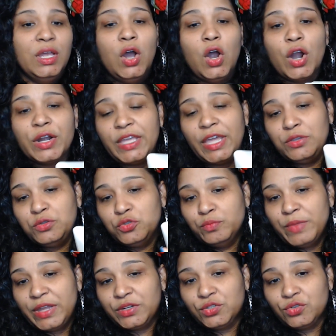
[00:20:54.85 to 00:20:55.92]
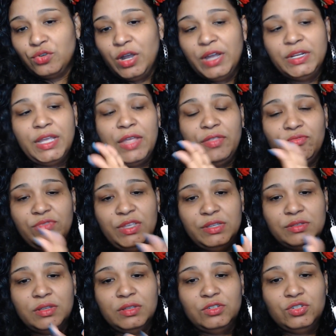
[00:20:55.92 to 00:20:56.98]
Archangel Metatron and
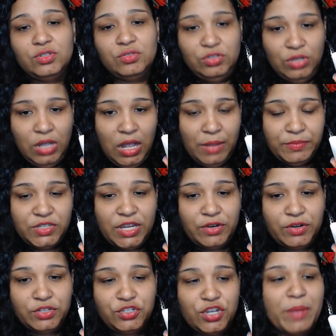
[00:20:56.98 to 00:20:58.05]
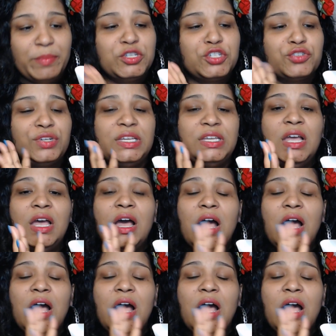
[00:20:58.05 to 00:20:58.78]
this sacred geometry.